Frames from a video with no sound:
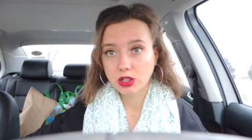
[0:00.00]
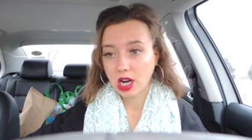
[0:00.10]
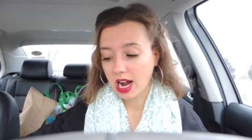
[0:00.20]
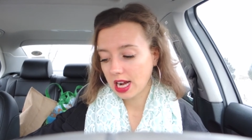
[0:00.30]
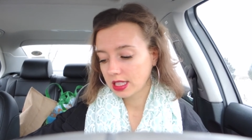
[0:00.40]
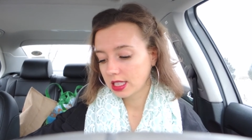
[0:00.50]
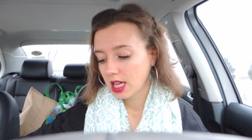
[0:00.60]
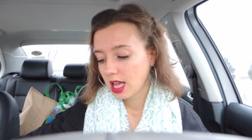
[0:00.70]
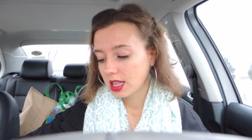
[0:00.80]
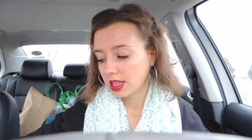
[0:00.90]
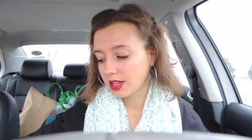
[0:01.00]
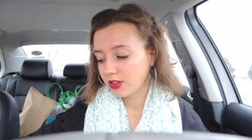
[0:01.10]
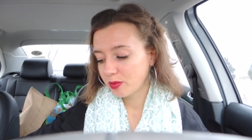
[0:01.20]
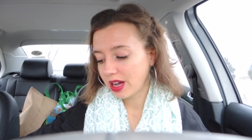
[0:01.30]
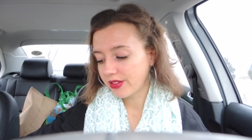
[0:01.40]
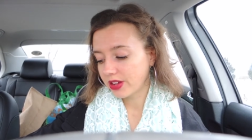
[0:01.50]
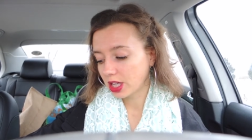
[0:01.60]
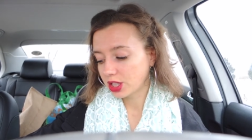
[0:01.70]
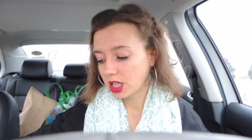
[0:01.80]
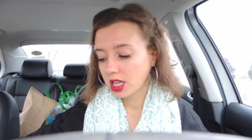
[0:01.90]
tract, liver
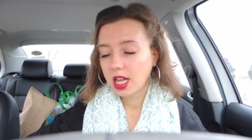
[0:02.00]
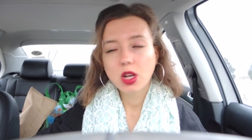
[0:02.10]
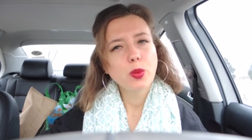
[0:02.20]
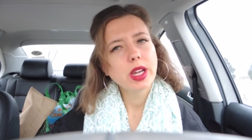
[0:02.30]
malfunction, and a